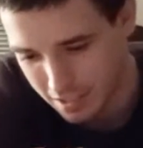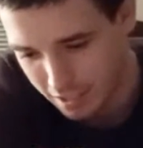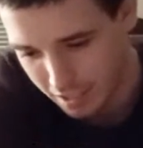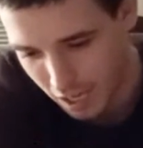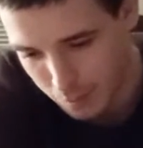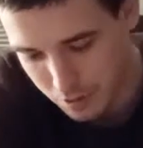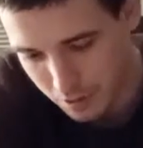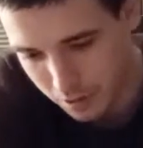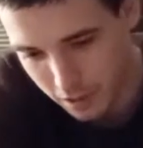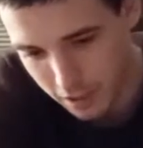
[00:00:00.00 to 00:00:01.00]
it caps
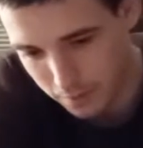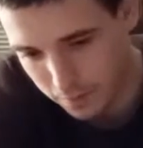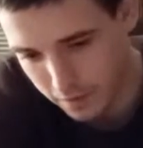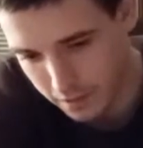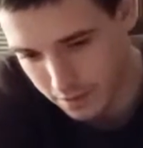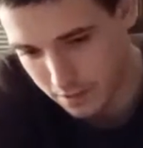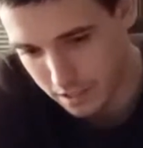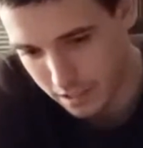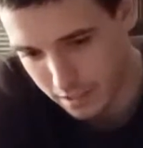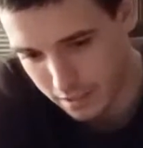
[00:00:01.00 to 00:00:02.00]
it all off as
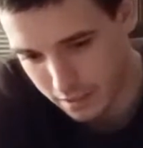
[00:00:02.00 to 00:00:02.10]
like,